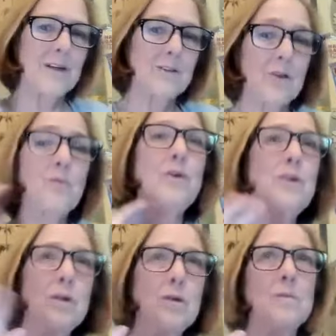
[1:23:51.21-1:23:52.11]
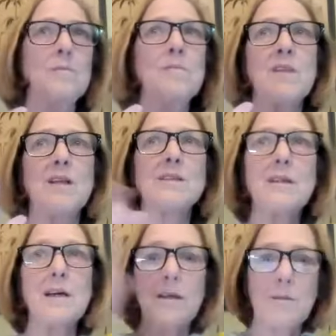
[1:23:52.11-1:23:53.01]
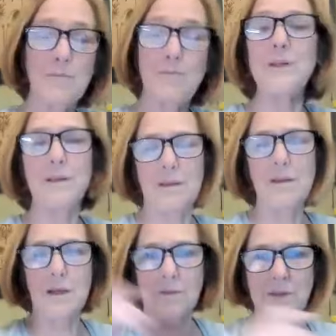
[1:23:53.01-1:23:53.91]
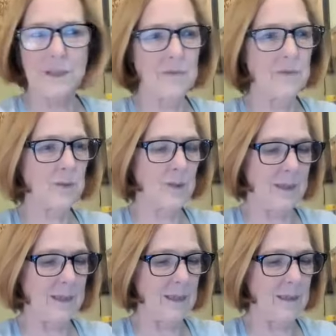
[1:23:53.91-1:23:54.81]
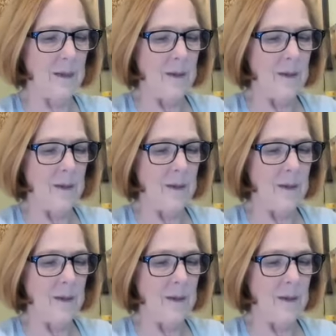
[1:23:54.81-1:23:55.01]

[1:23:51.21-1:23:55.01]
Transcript: I told her, well, because I got it in a big lot of stuff is what I did.